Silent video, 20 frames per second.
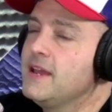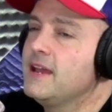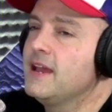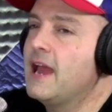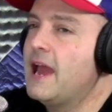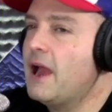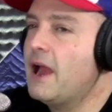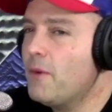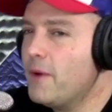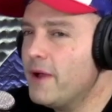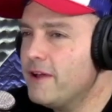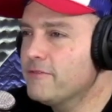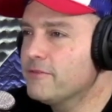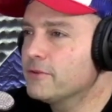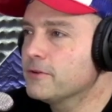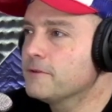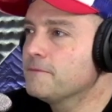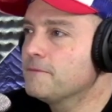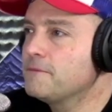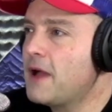
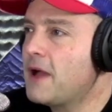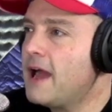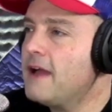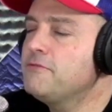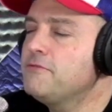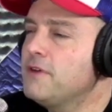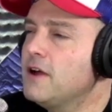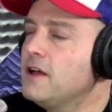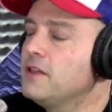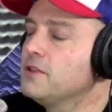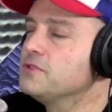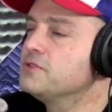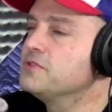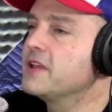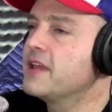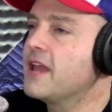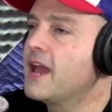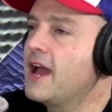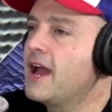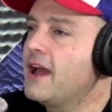However, I followed the
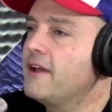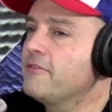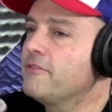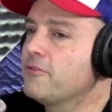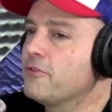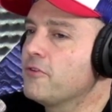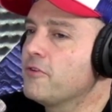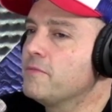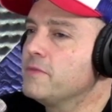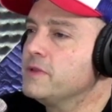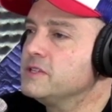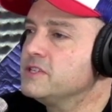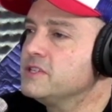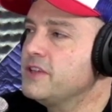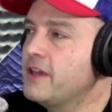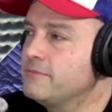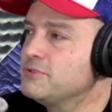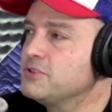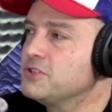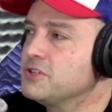guy from
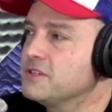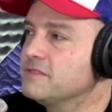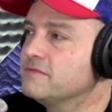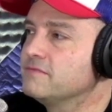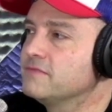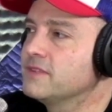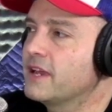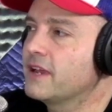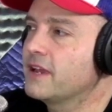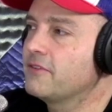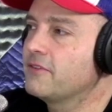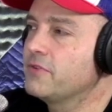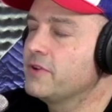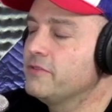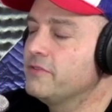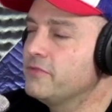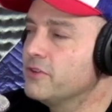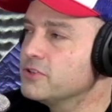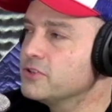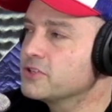inception, like when
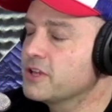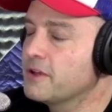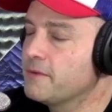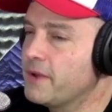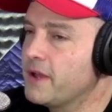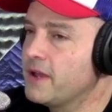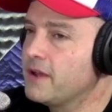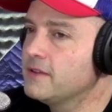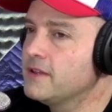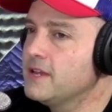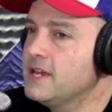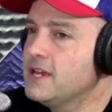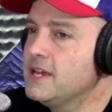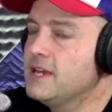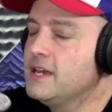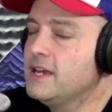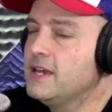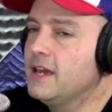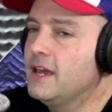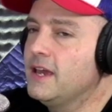he first come out.
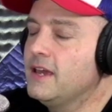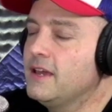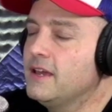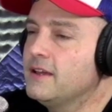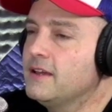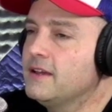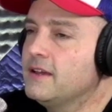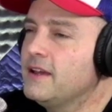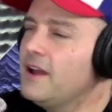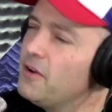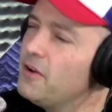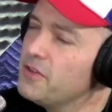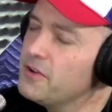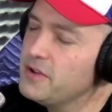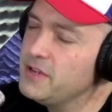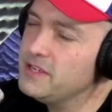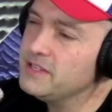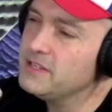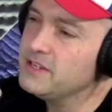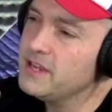And although
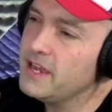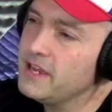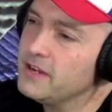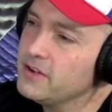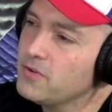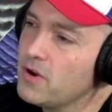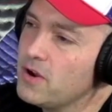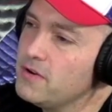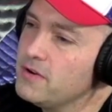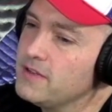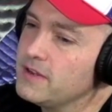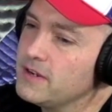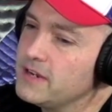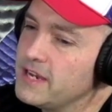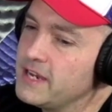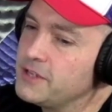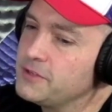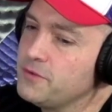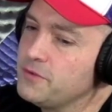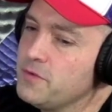he had grown in the
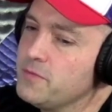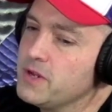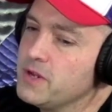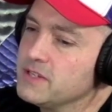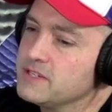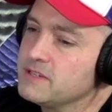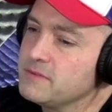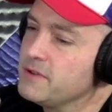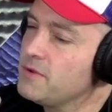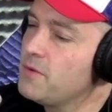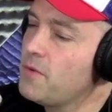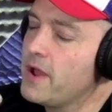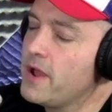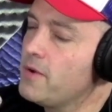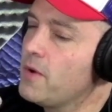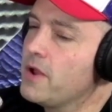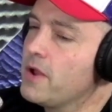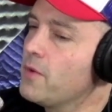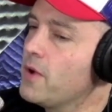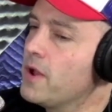last few months to be way,
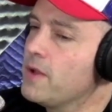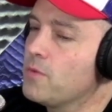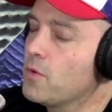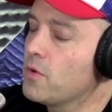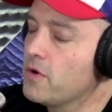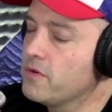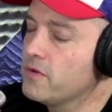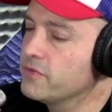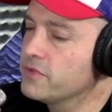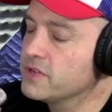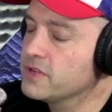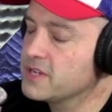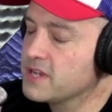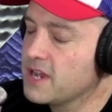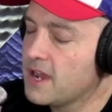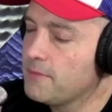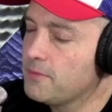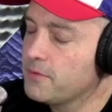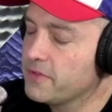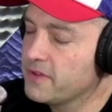way, way more over the
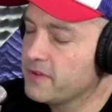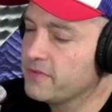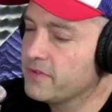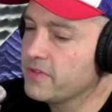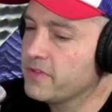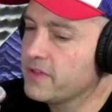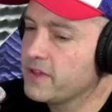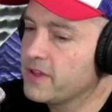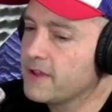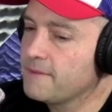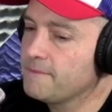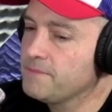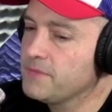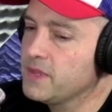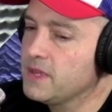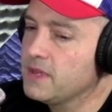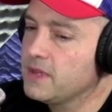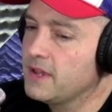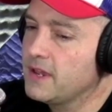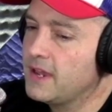top with everything,
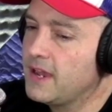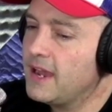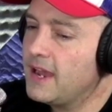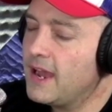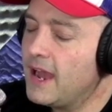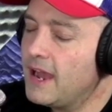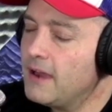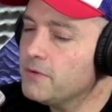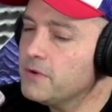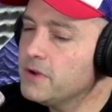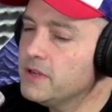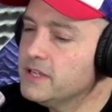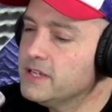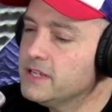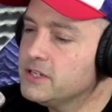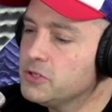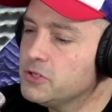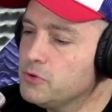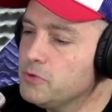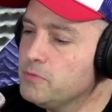I
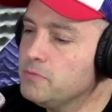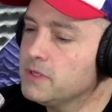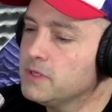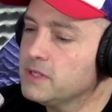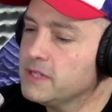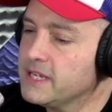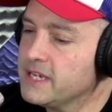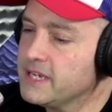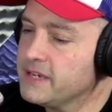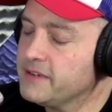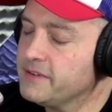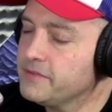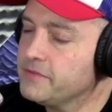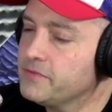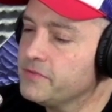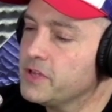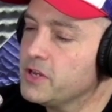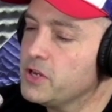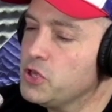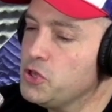really do
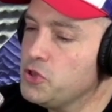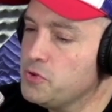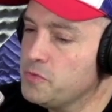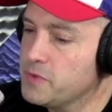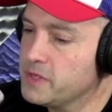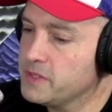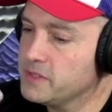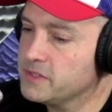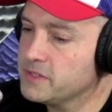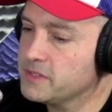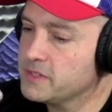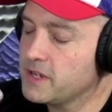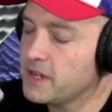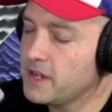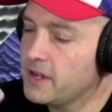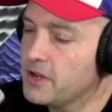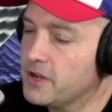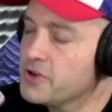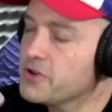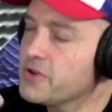believe that humans
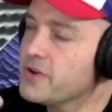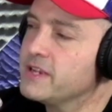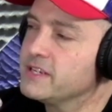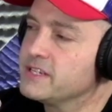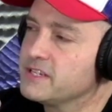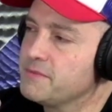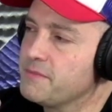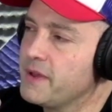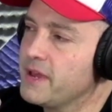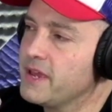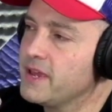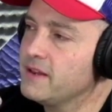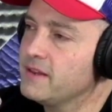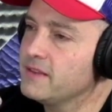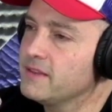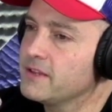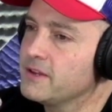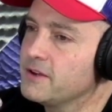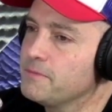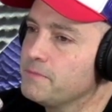
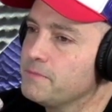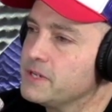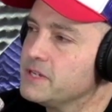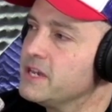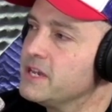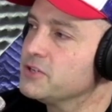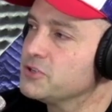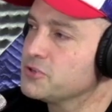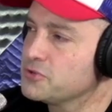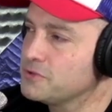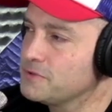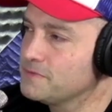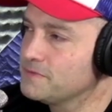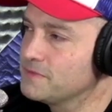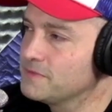underestimate their potential.